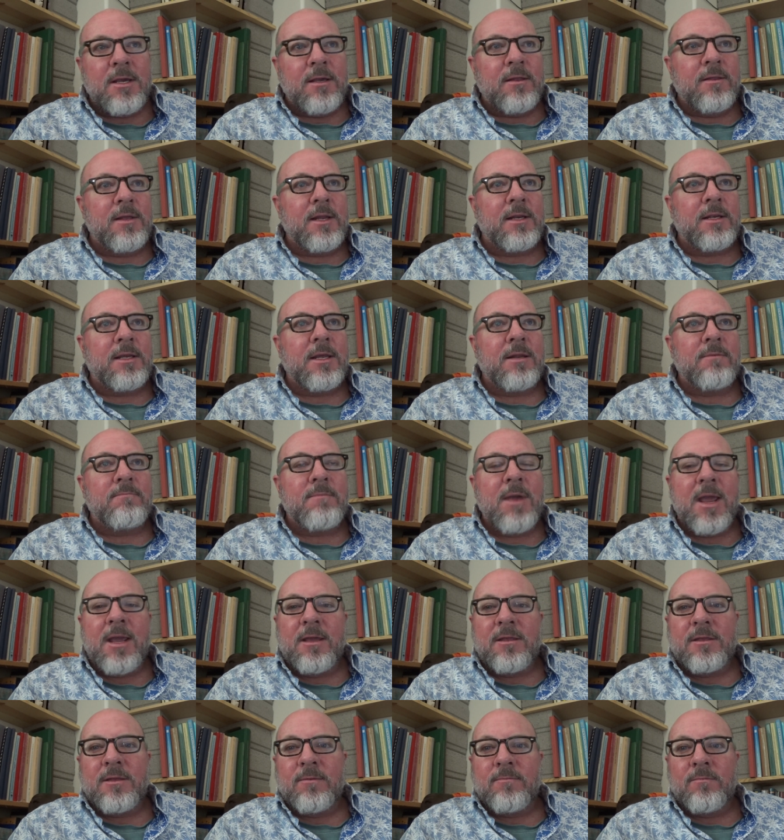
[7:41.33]
that can
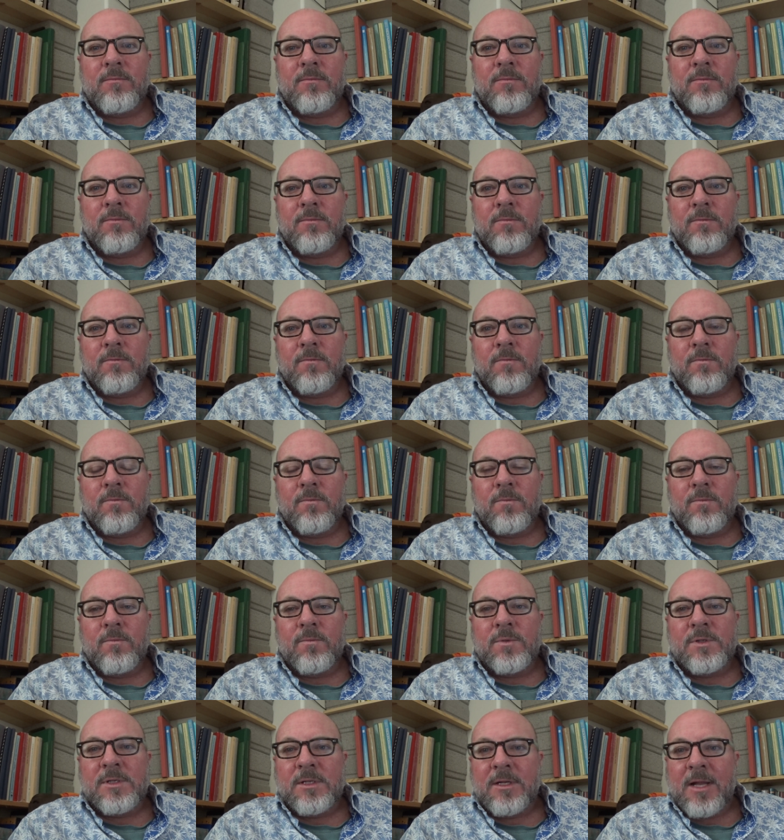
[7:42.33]
make them
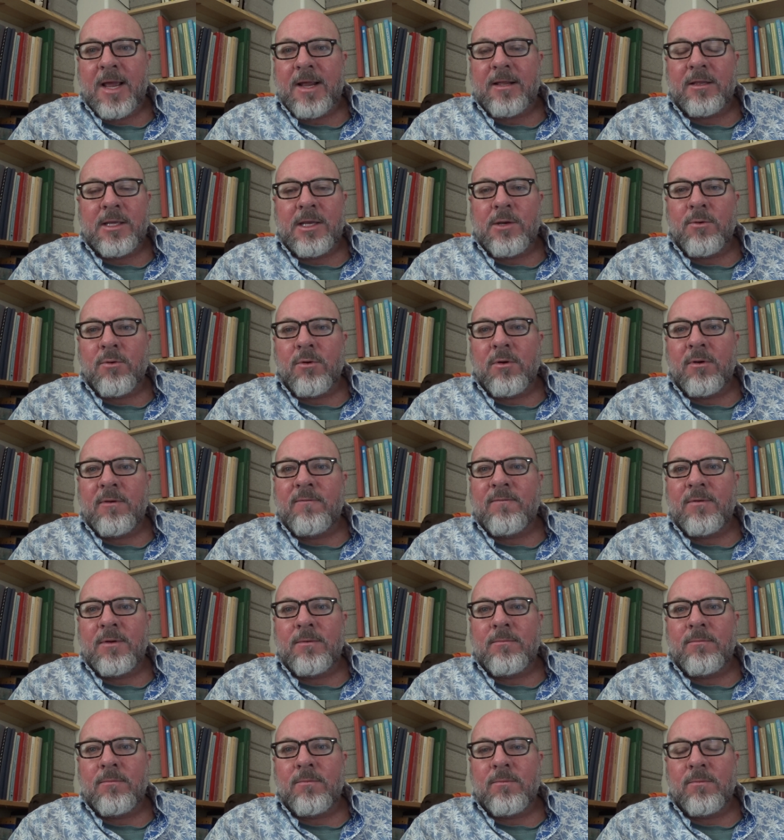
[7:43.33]
slightly or
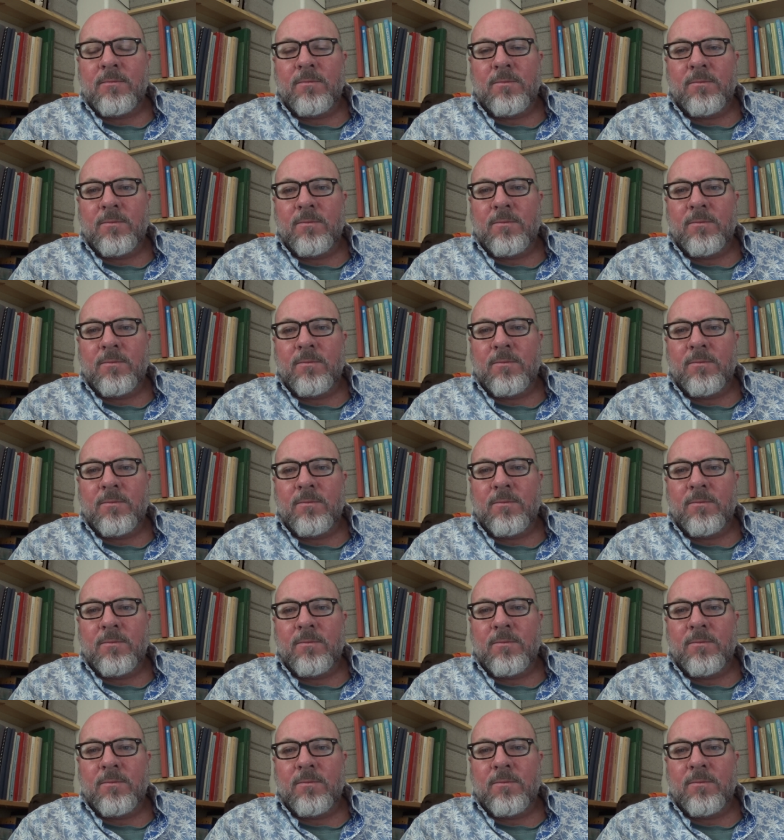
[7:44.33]
even